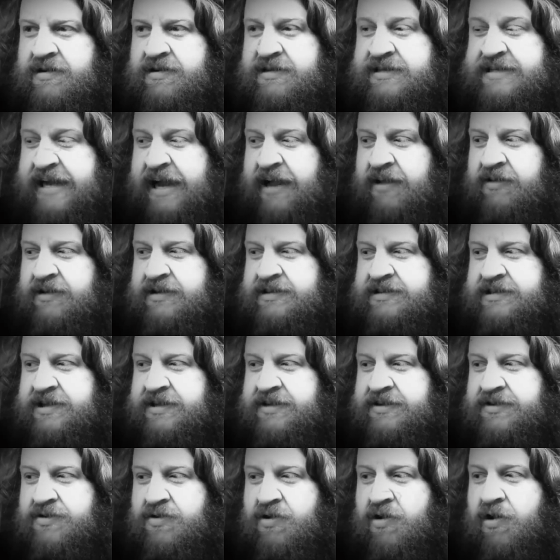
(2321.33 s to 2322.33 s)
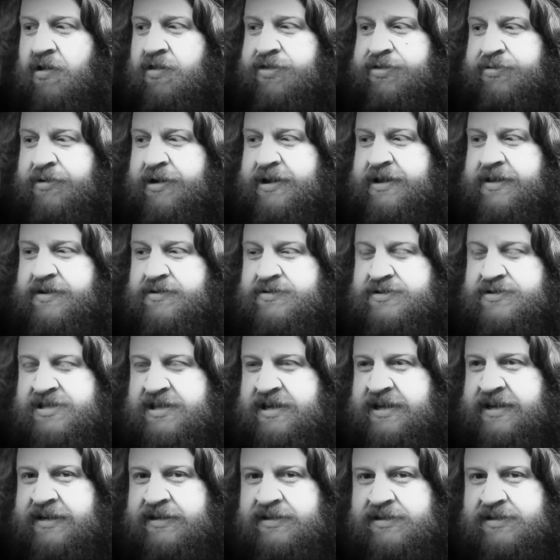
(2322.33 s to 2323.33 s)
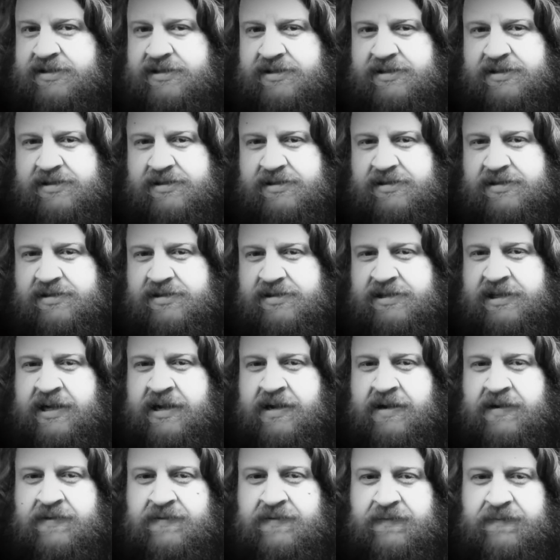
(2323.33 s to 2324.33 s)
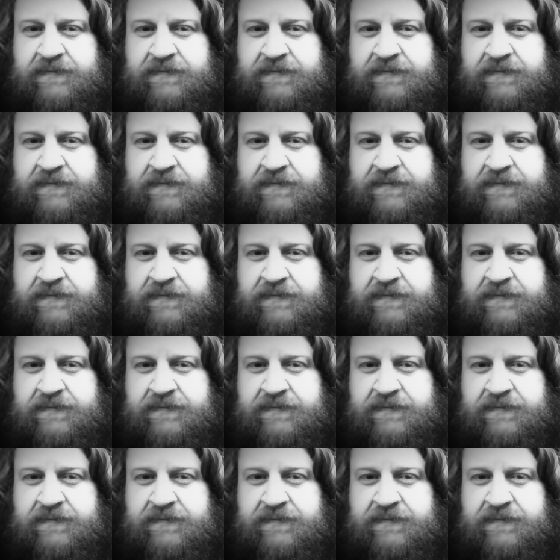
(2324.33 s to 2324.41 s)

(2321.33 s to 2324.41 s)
talented or all three of those things, you know.